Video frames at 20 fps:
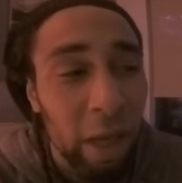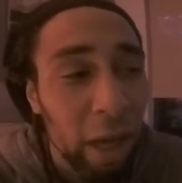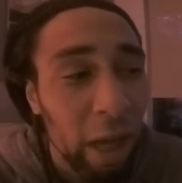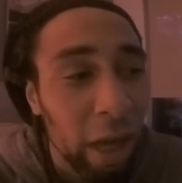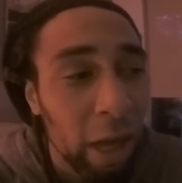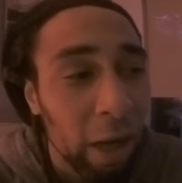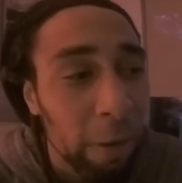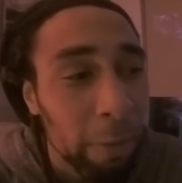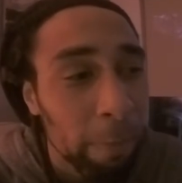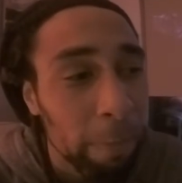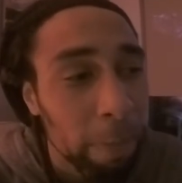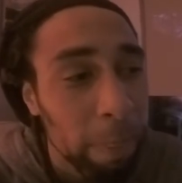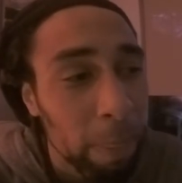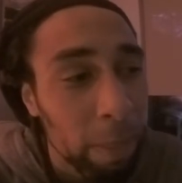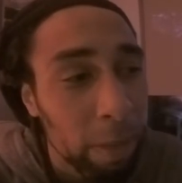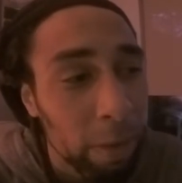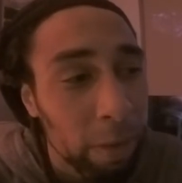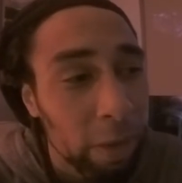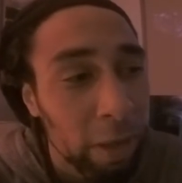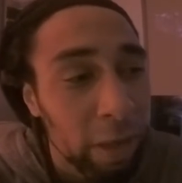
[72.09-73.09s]

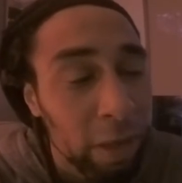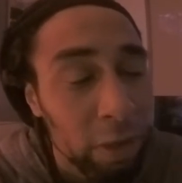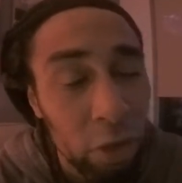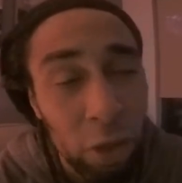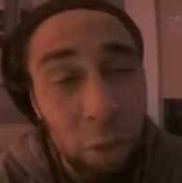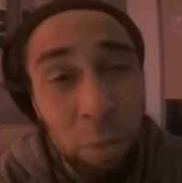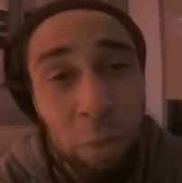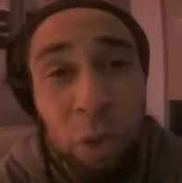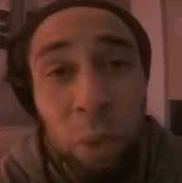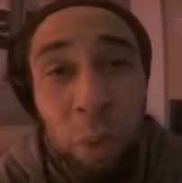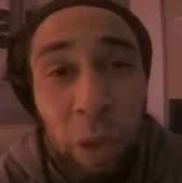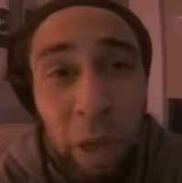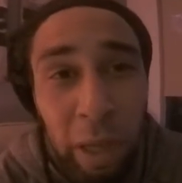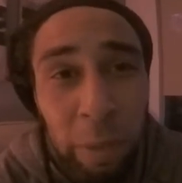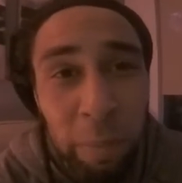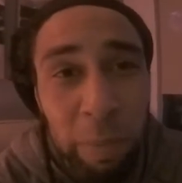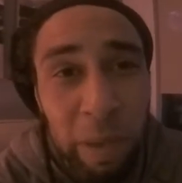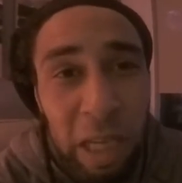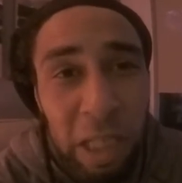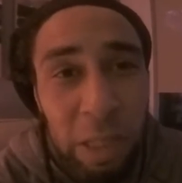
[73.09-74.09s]
In Terminal 1
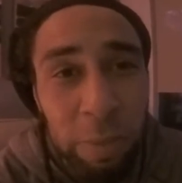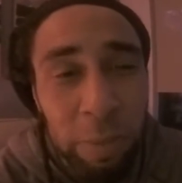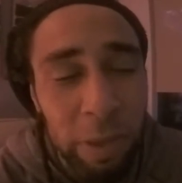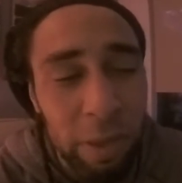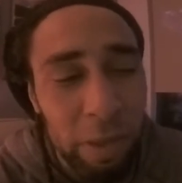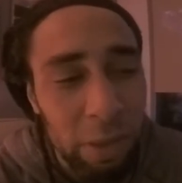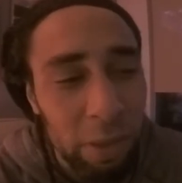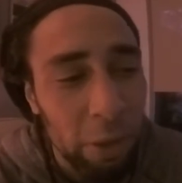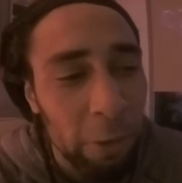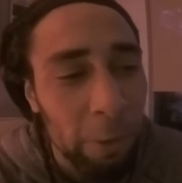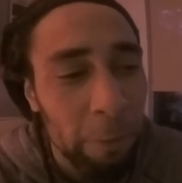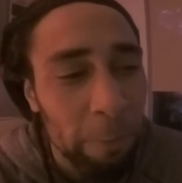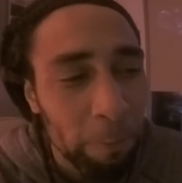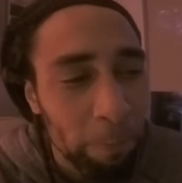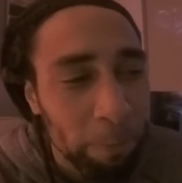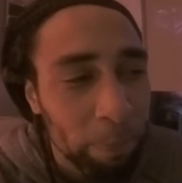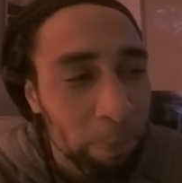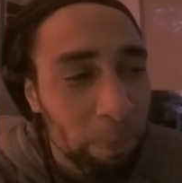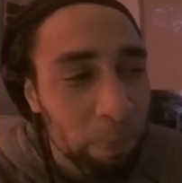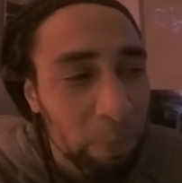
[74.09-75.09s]
basement, so
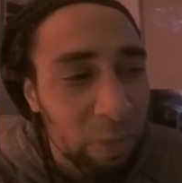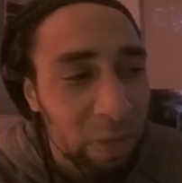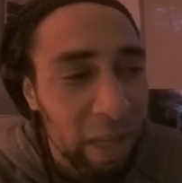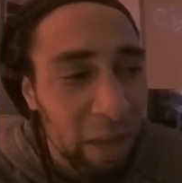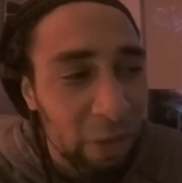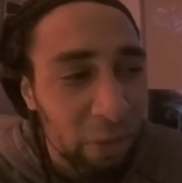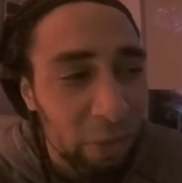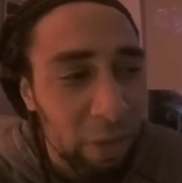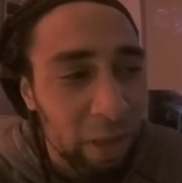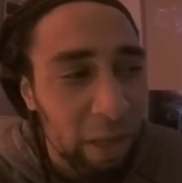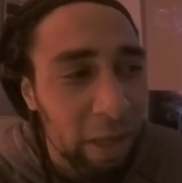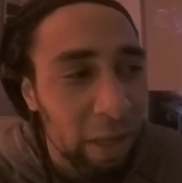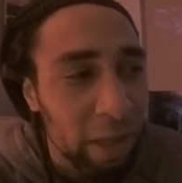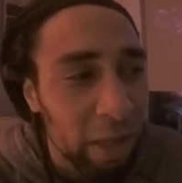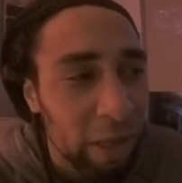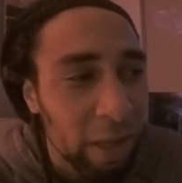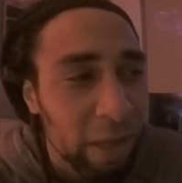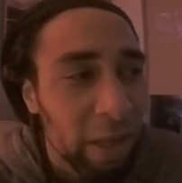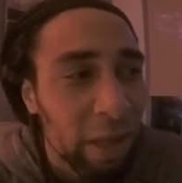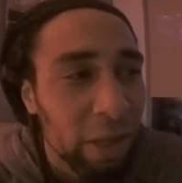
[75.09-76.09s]
definitely
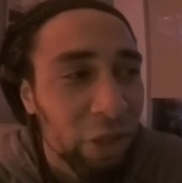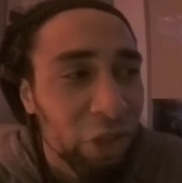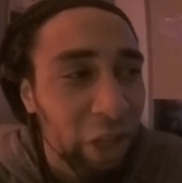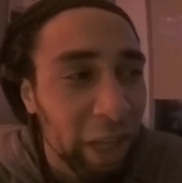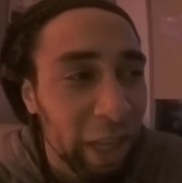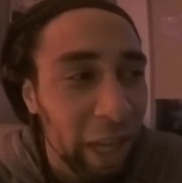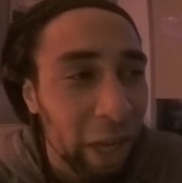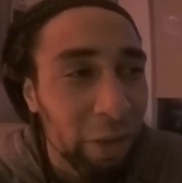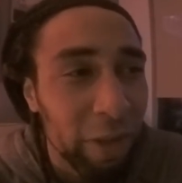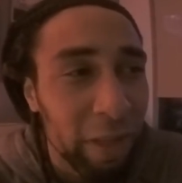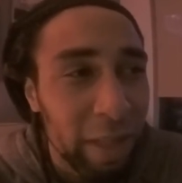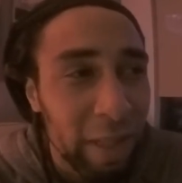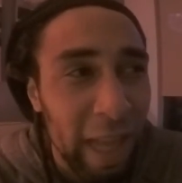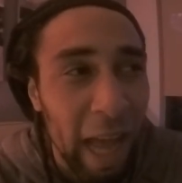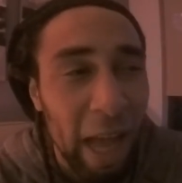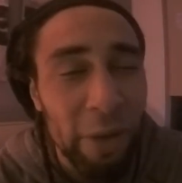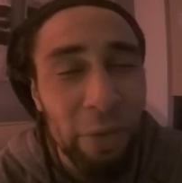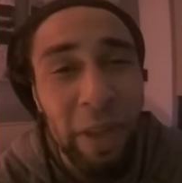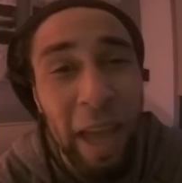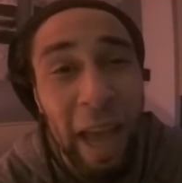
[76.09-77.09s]
check out the
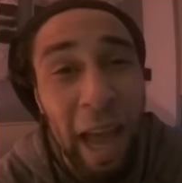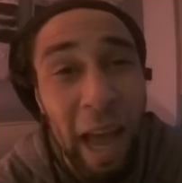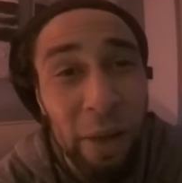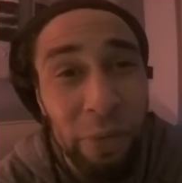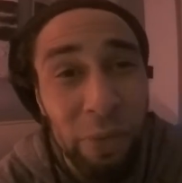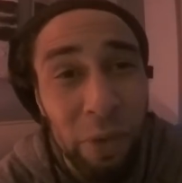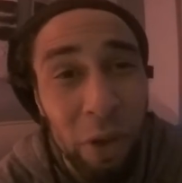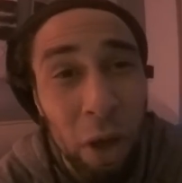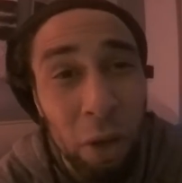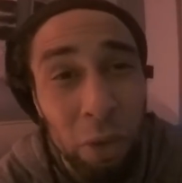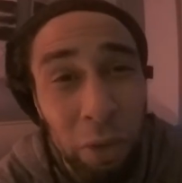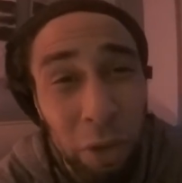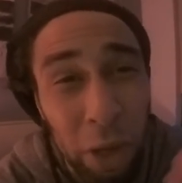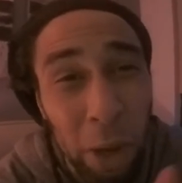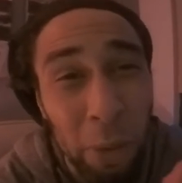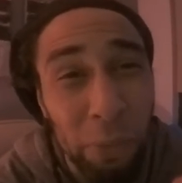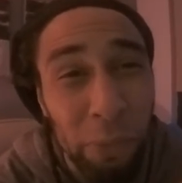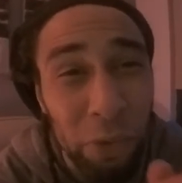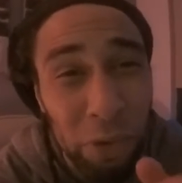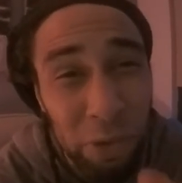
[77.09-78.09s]
staff caf called
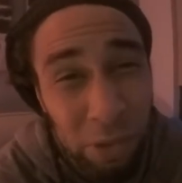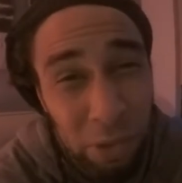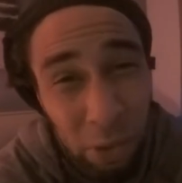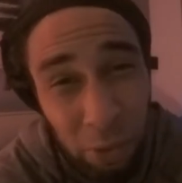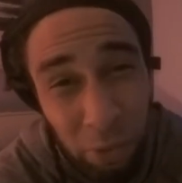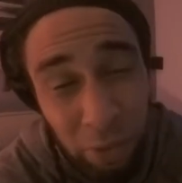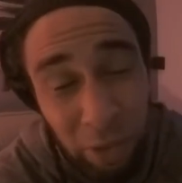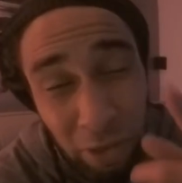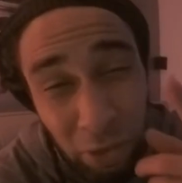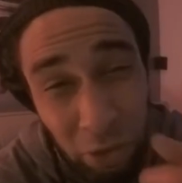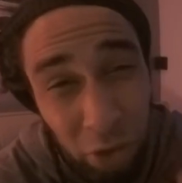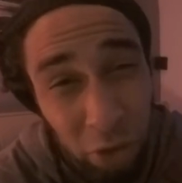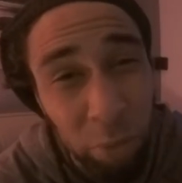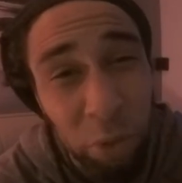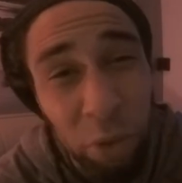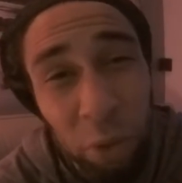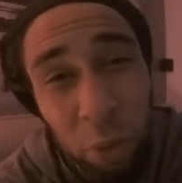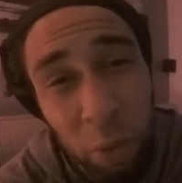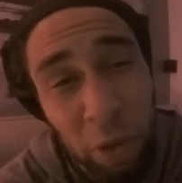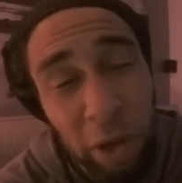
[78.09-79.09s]
Comfort Zone in
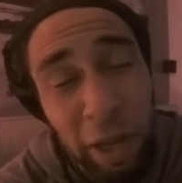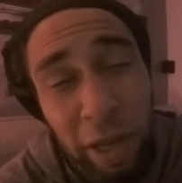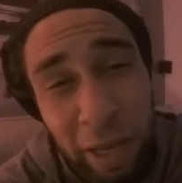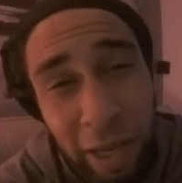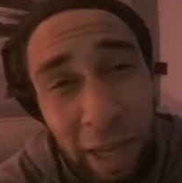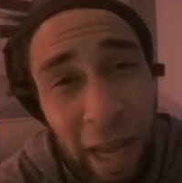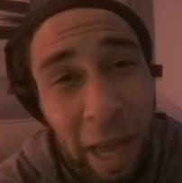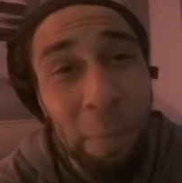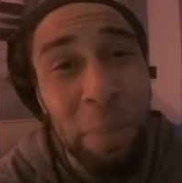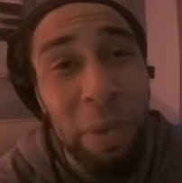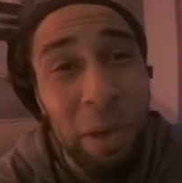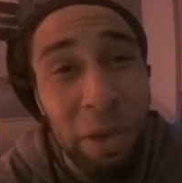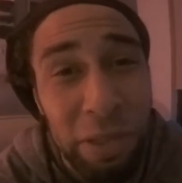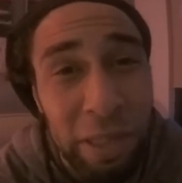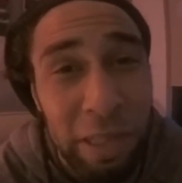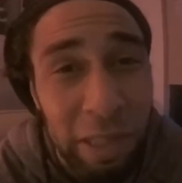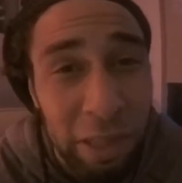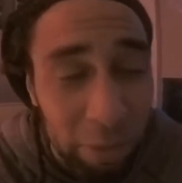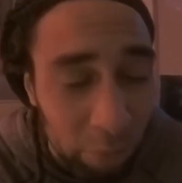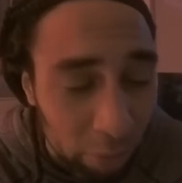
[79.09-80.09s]
Terminal 1 at
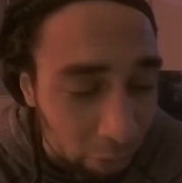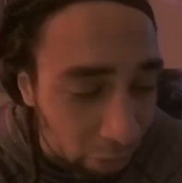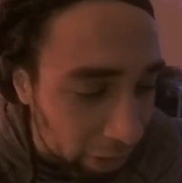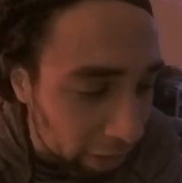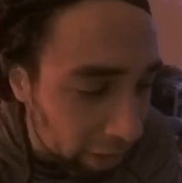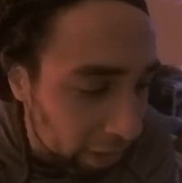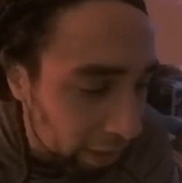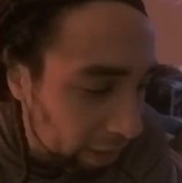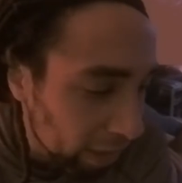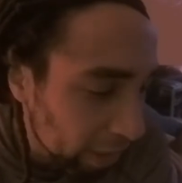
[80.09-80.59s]
Pearson Airport.